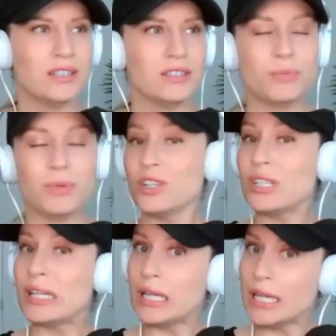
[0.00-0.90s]
So, but they're
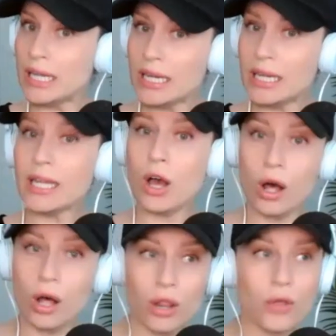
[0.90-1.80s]
leaning
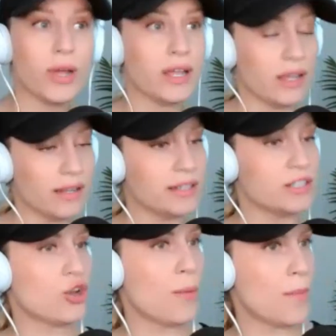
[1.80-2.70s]
all the way in
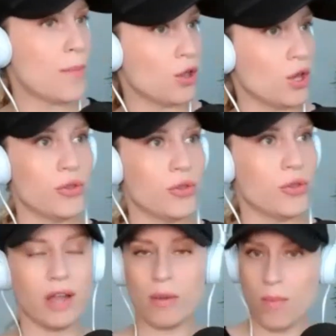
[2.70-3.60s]
to Marlo. They're
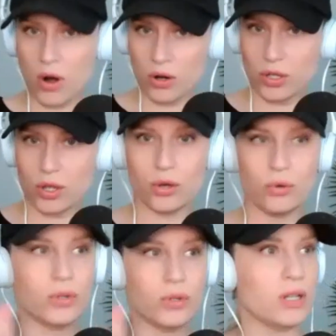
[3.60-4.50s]
giving
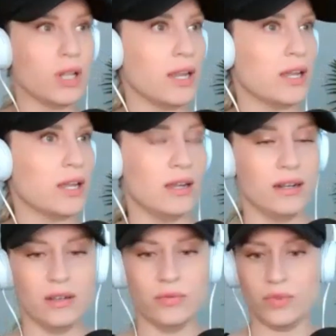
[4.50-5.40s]
Marlo like
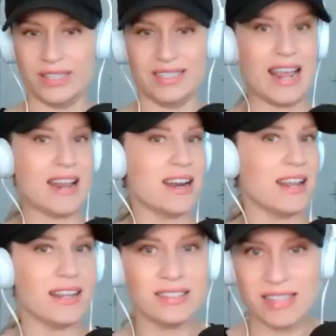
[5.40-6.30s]
the
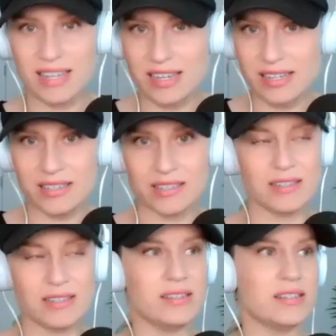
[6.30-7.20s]
dating
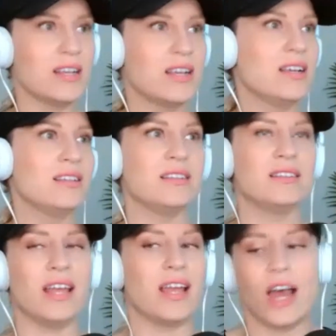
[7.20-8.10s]
scenes,
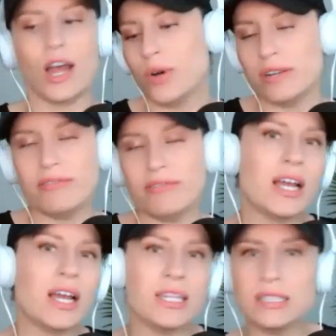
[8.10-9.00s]
like I want to
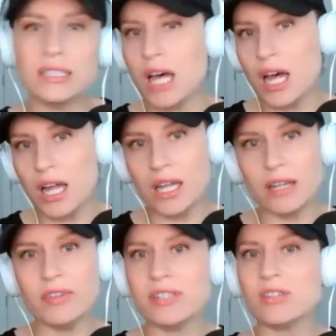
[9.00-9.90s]
find
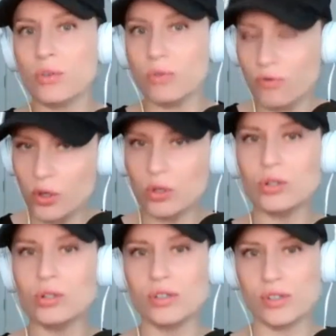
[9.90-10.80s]
love is a
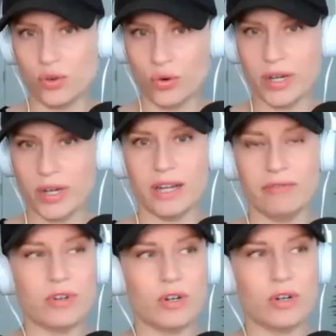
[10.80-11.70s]
full
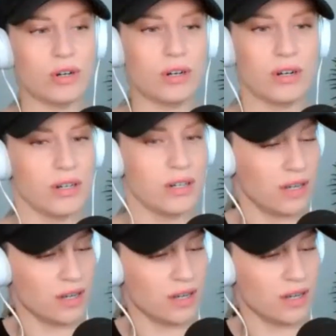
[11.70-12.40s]
storyline for her.